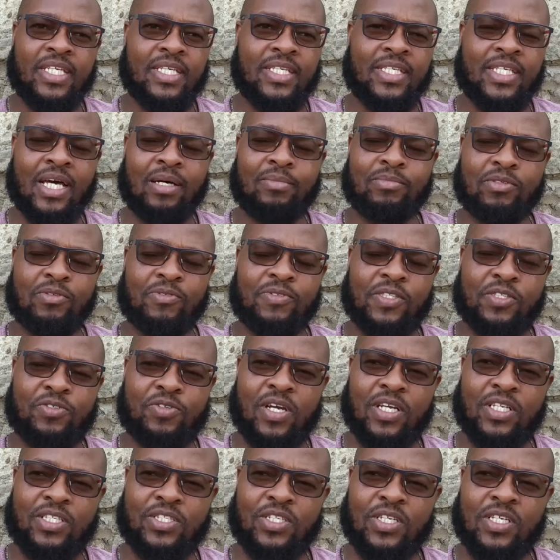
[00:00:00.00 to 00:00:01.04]
in terms of
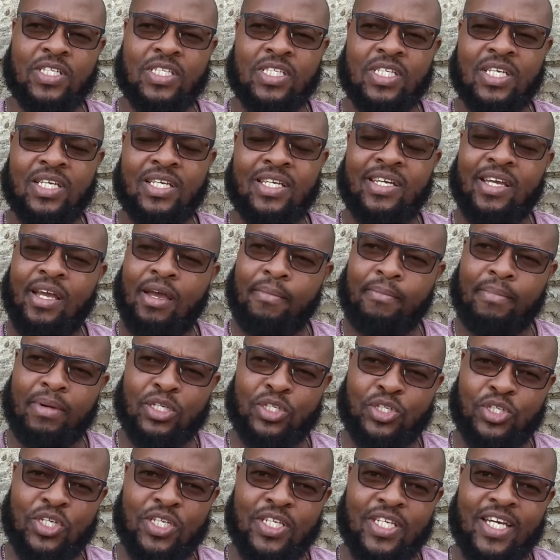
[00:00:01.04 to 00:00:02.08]
structures,
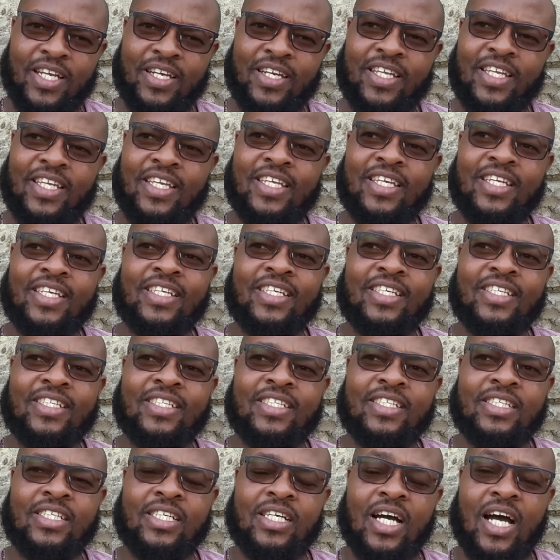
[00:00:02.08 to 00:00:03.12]
machinery,
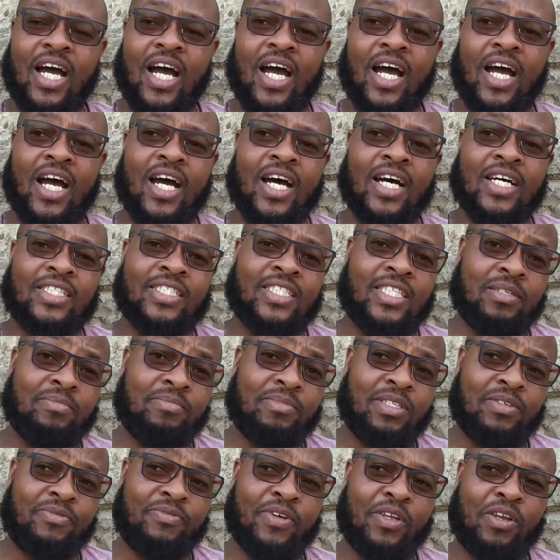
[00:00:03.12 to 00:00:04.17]
team
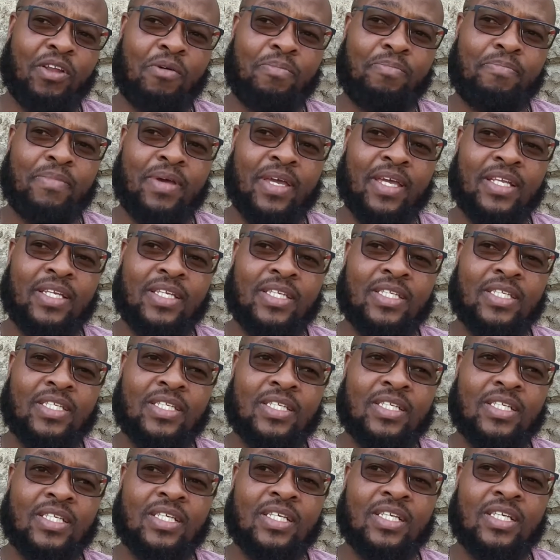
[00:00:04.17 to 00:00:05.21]
development,
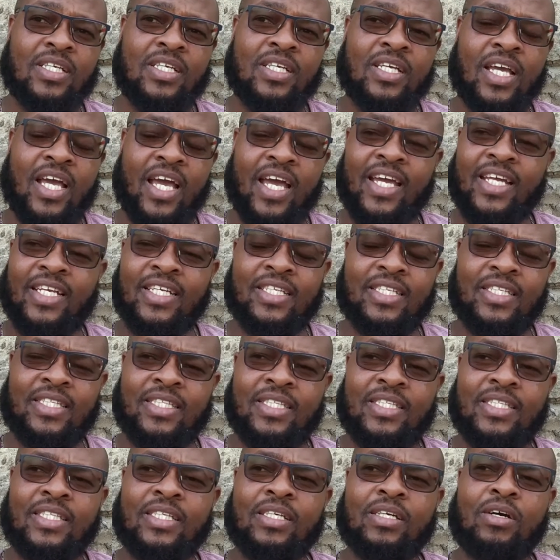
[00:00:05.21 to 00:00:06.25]
and
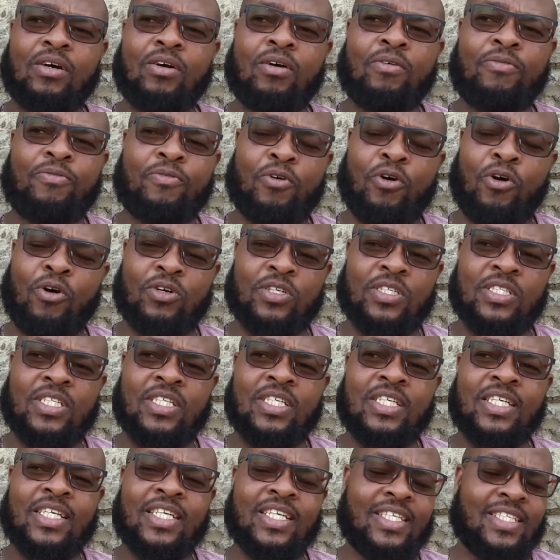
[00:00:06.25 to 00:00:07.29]
of course
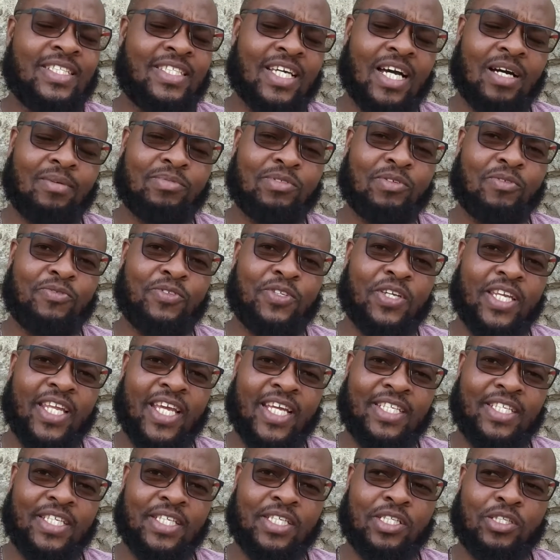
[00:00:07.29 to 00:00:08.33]
in terms of
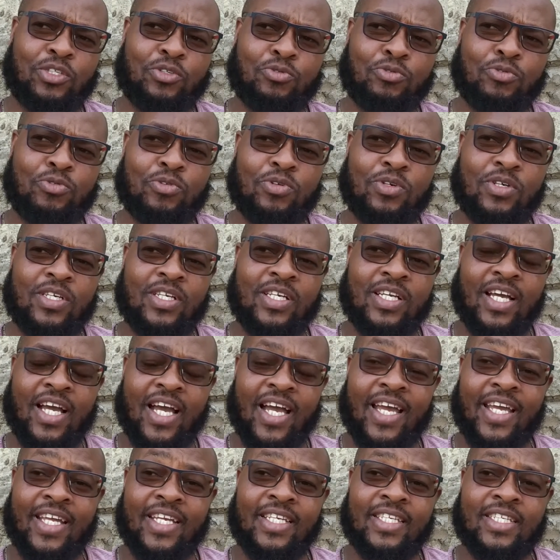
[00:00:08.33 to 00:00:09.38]
genetics too.
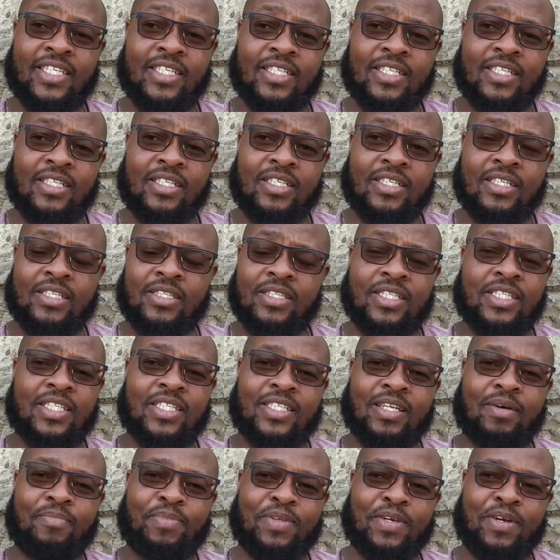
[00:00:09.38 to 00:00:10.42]
And this is
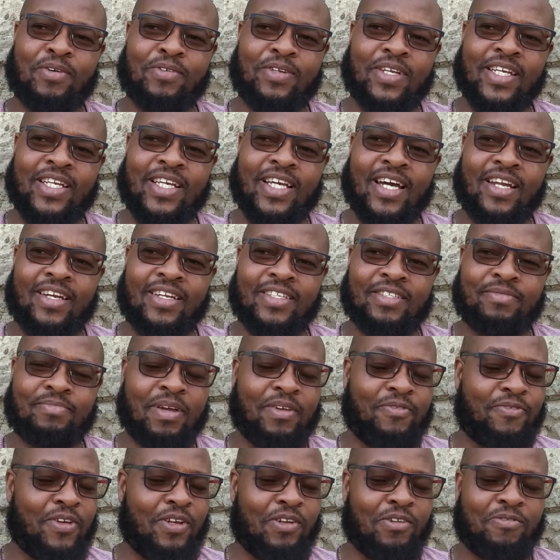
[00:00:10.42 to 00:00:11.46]
something I would encourage my
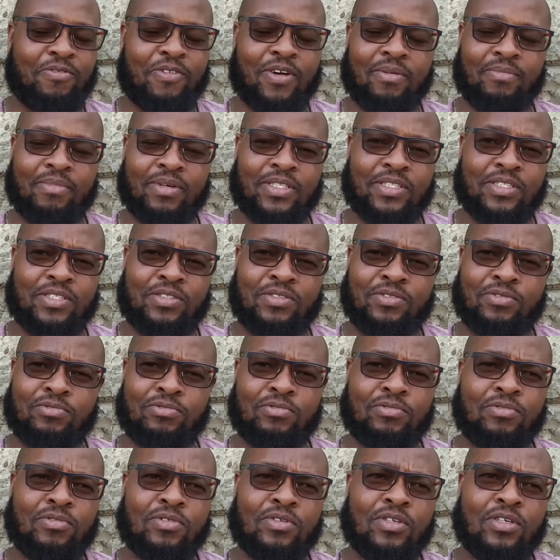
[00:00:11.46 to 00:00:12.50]
fellow farmers to
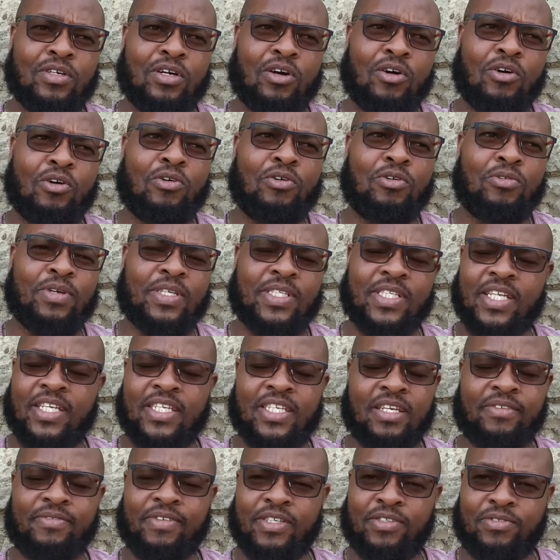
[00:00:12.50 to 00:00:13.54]
always
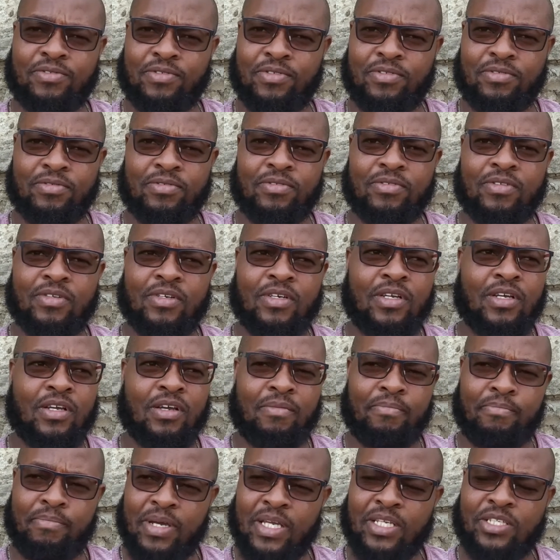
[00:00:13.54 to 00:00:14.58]
endeavor to do.
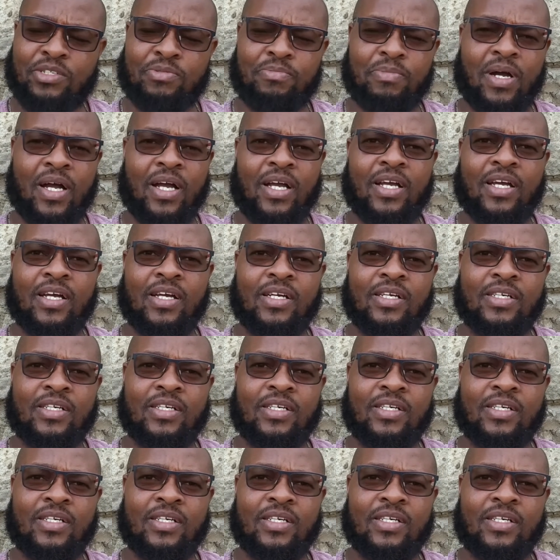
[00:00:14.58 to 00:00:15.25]
Benchmark